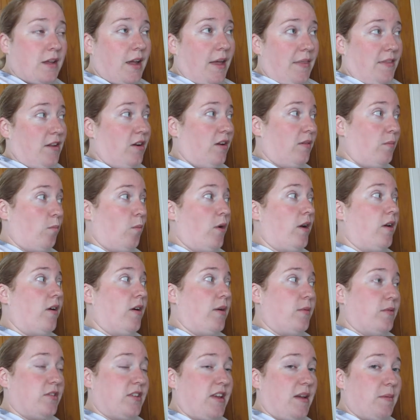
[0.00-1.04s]
And then I, when
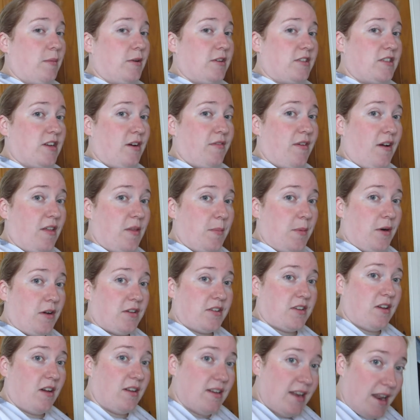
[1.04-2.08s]
I was getting my stuff out of the
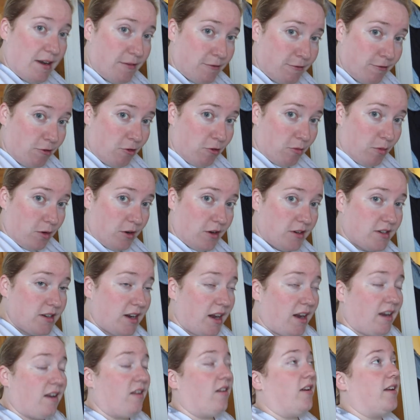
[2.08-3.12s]
basket, I leant forward
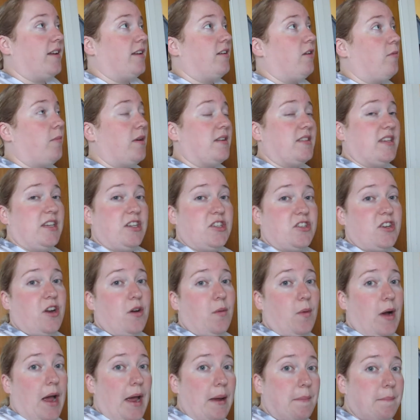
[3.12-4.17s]
and I got my
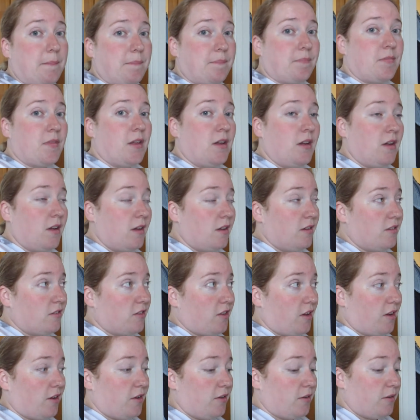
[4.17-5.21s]
t-shirt wet.
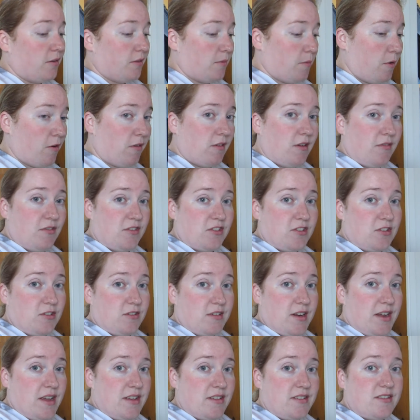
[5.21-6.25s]
So moral of the
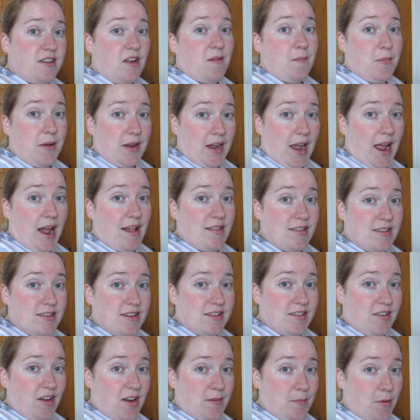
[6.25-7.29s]
story is don't put cans in
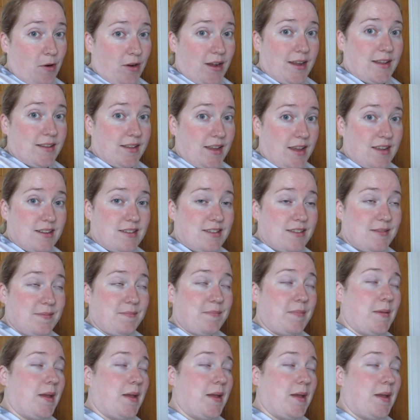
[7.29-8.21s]
your side pockets, kids.